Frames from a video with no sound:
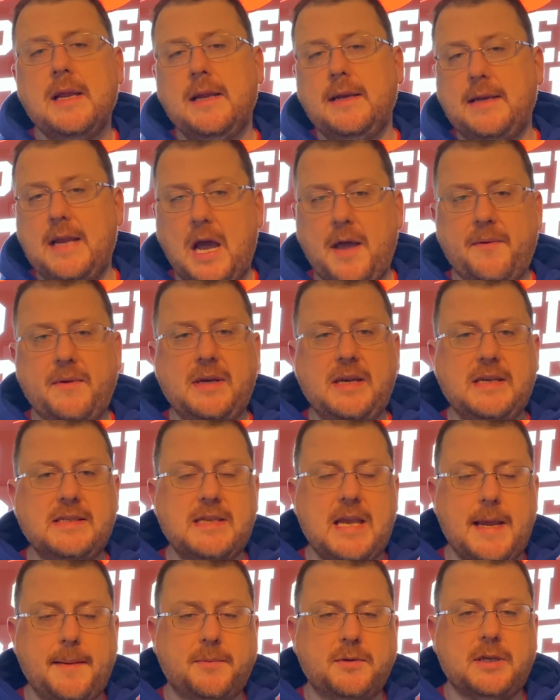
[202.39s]
Now that he's
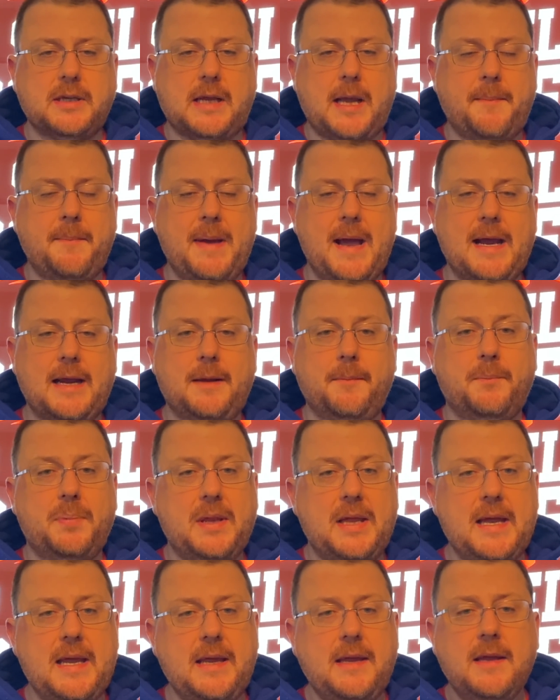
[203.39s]
able to come back and
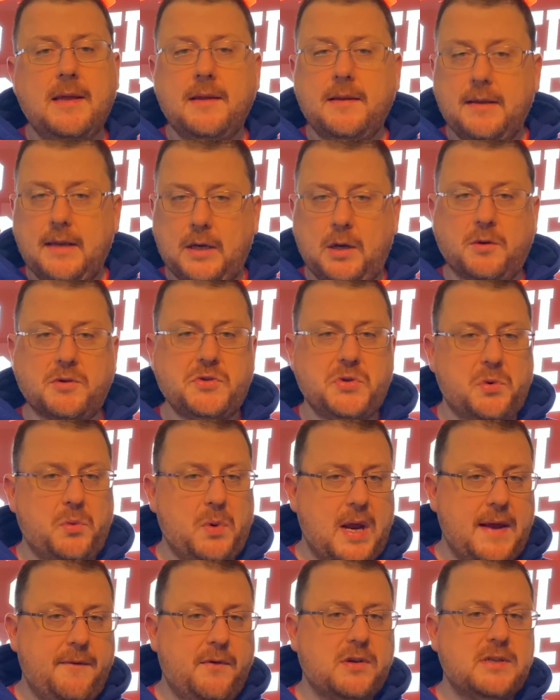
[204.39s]
play, he goes through
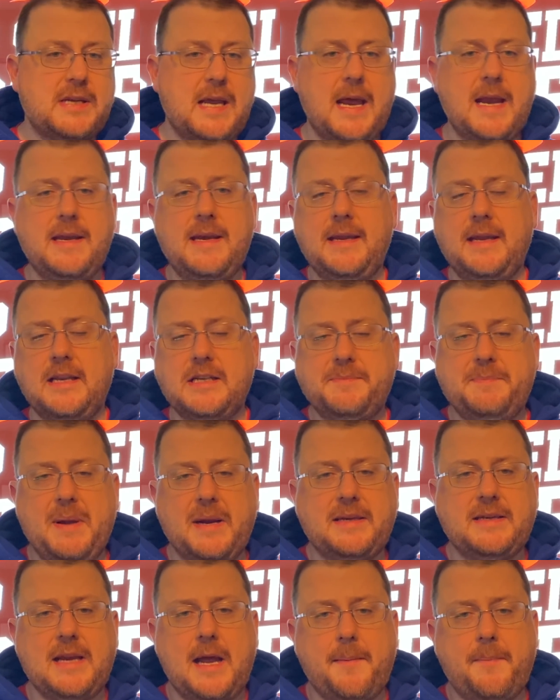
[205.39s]
waivers and he gets
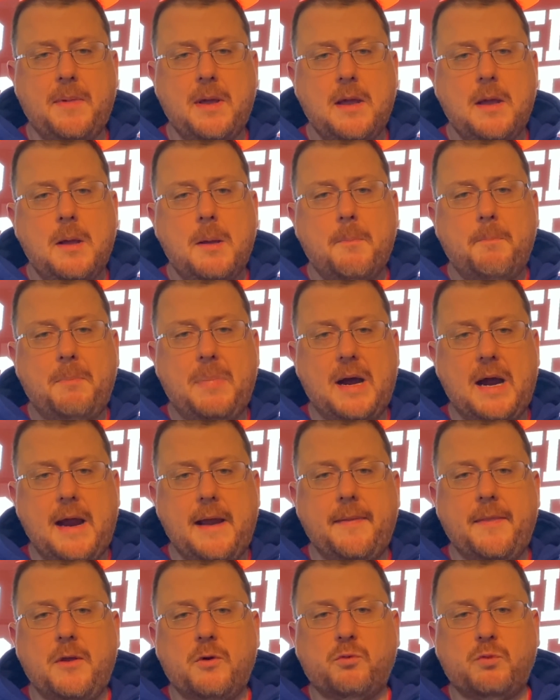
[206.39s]
picked up by
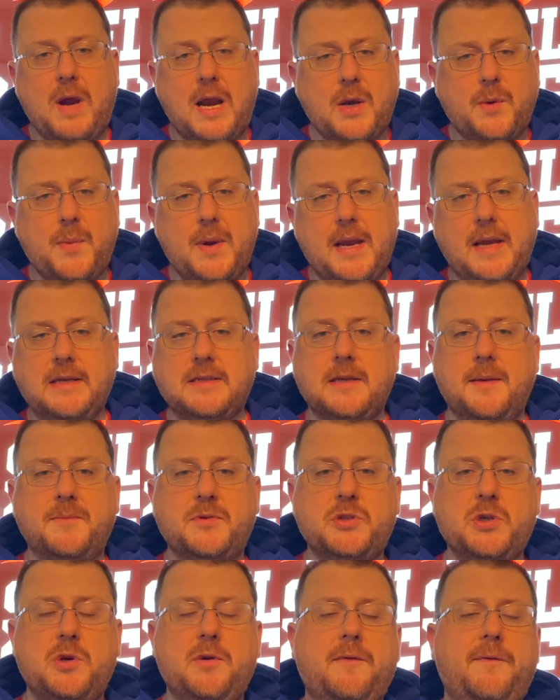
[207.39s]
the Red Wings. I'm
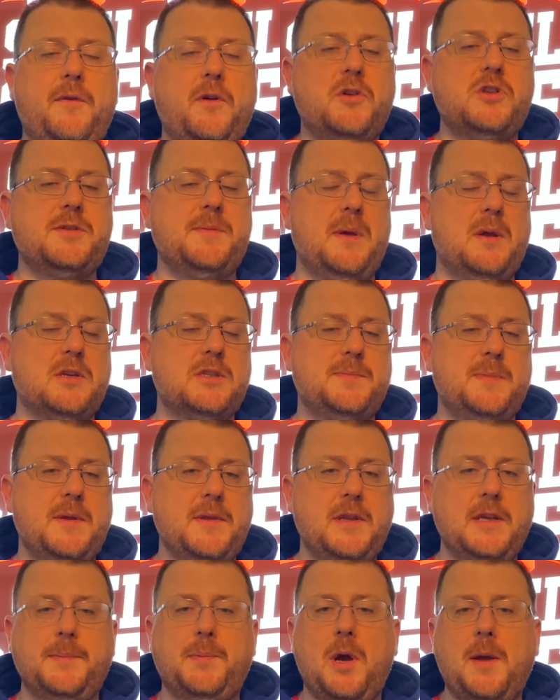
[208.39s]
sure for Jamel Smith,
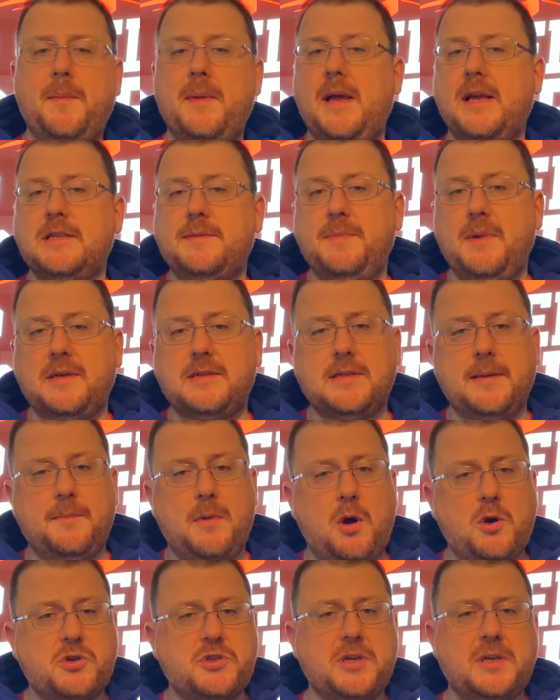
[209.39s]
he probably has mixed
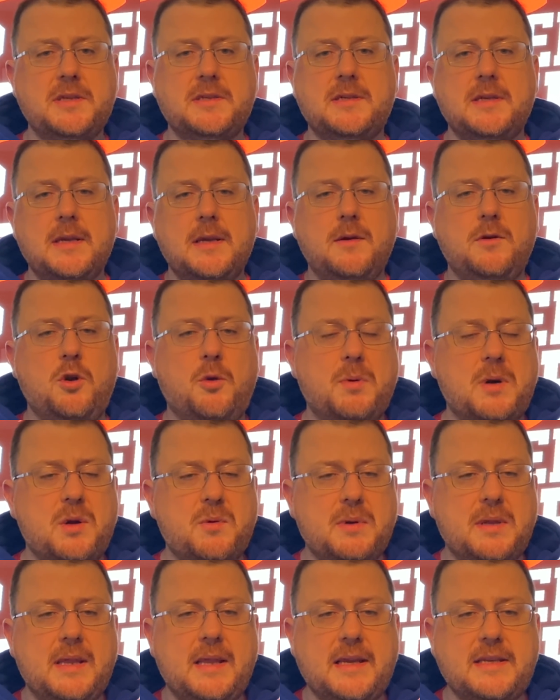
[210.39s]
emotions. Nobody
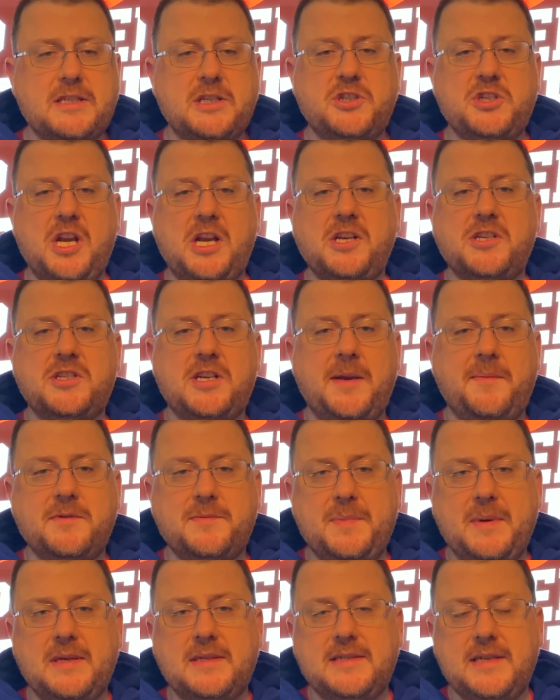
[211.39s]
really likes to change teams
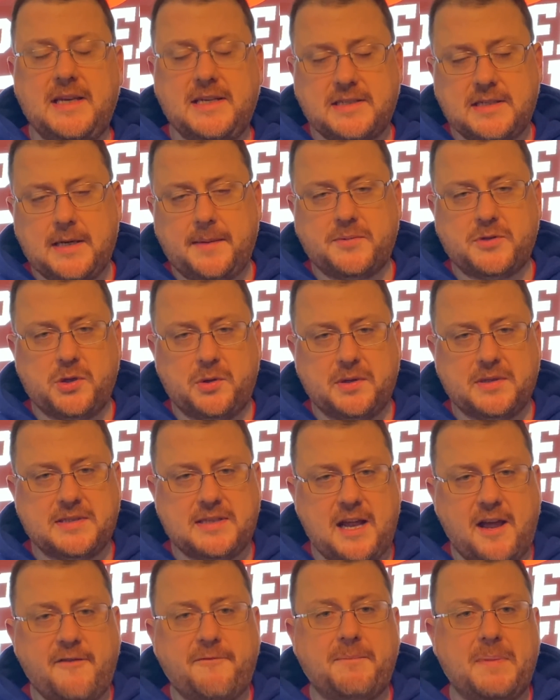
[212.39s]
mid-season. I'm sure it's
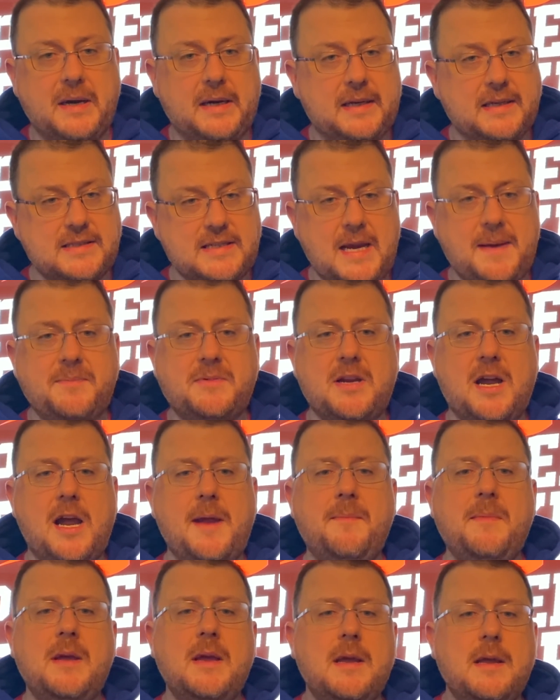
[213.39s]
tough, but at the same
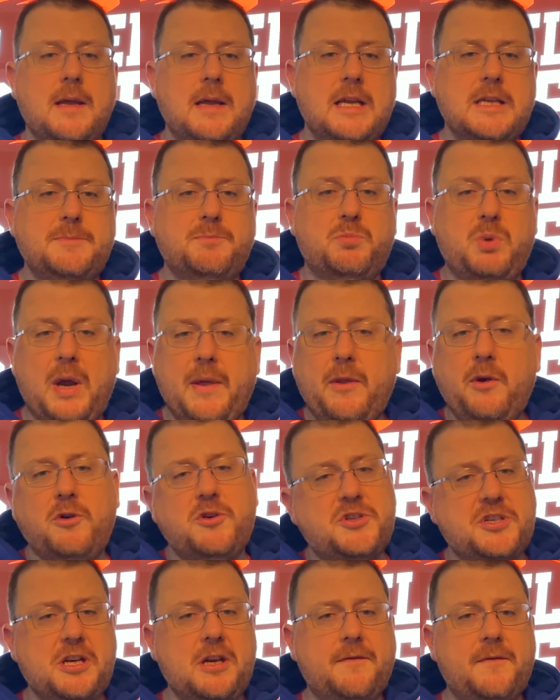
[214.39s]
time, his brother
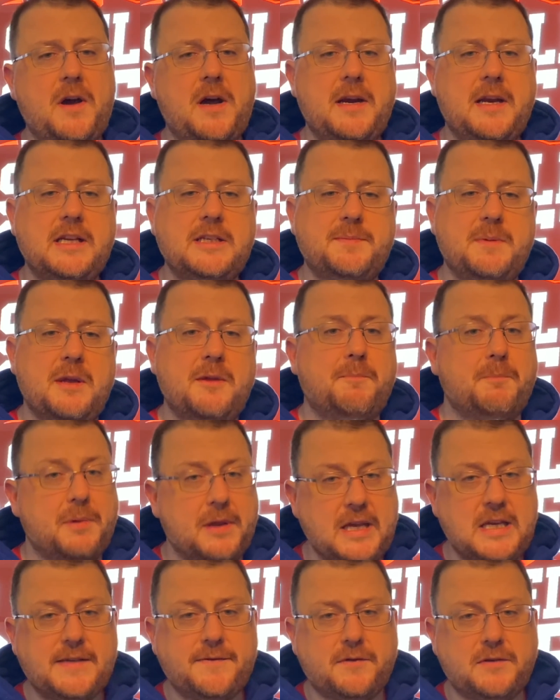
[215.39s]
Giovanni Smith
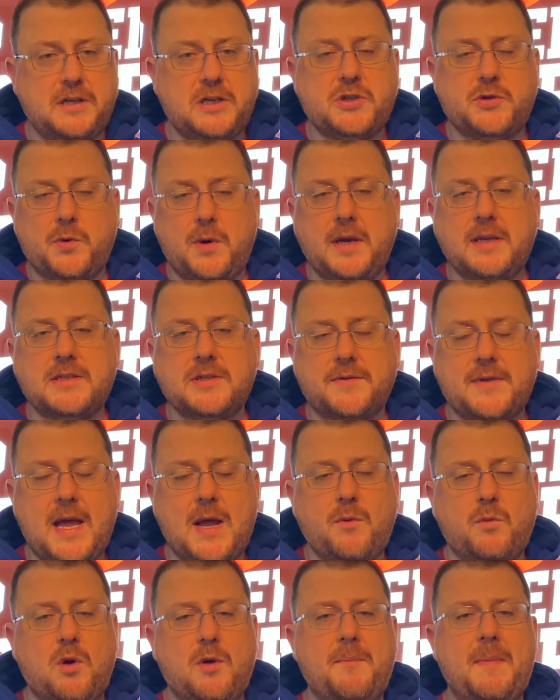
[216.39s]
plays for Detroit, so
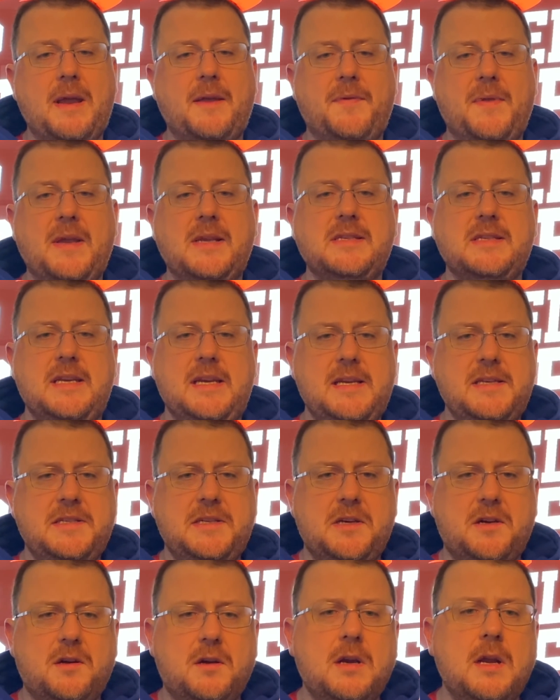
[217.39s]
that will make things
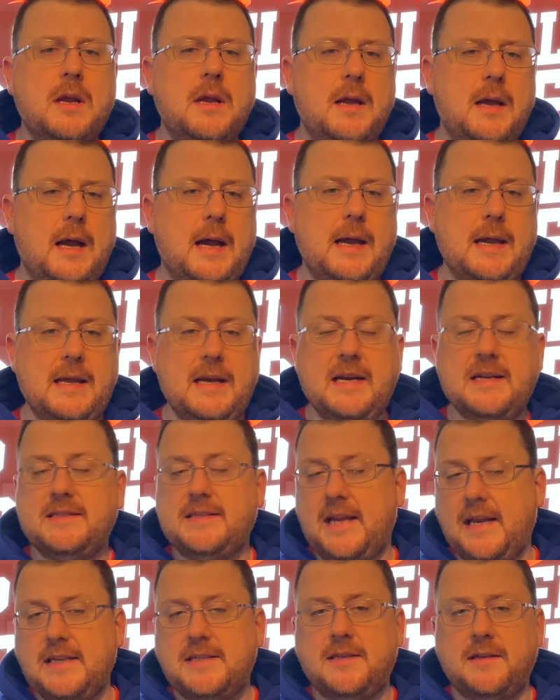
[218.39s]
easier in a
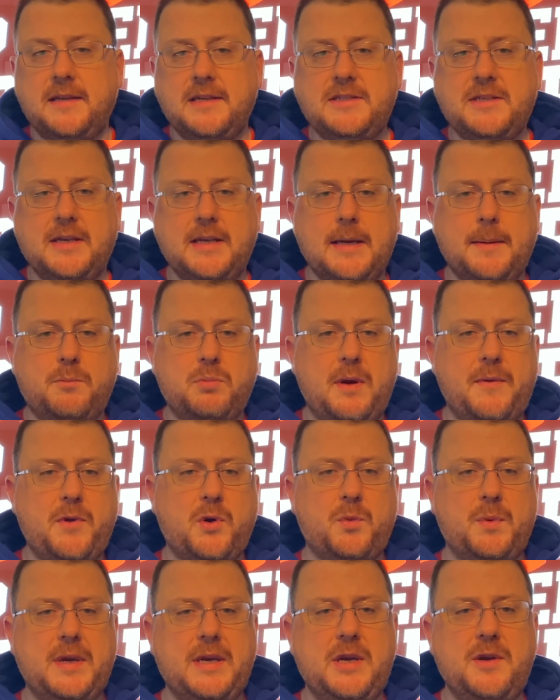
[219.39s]
sense. At least you get a brother
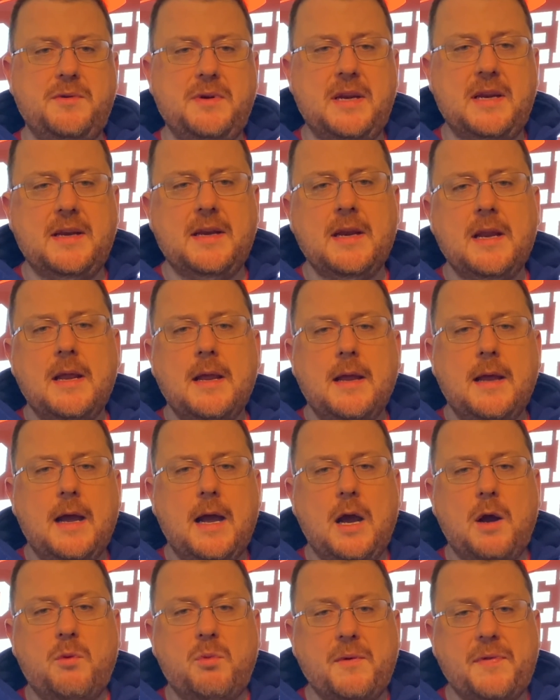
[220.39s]
reunion
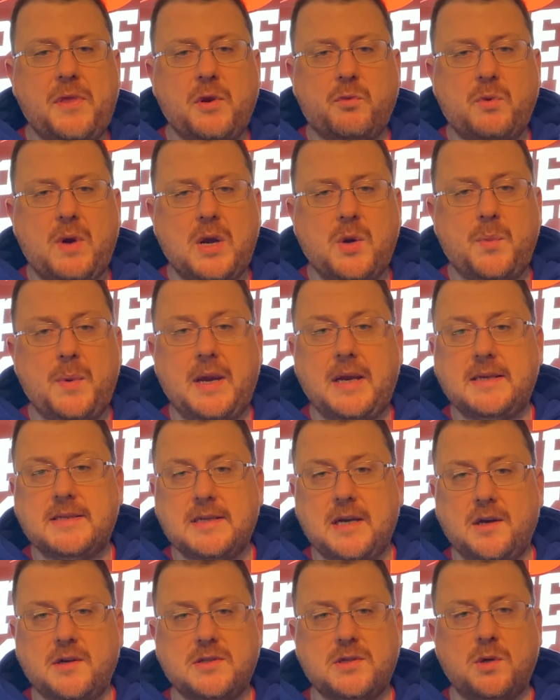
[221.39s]
with the Red Wings
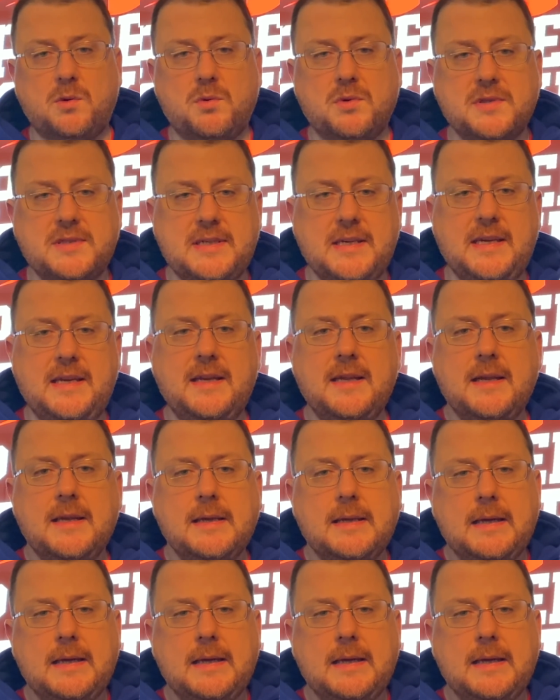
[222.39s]
there. So we'll see.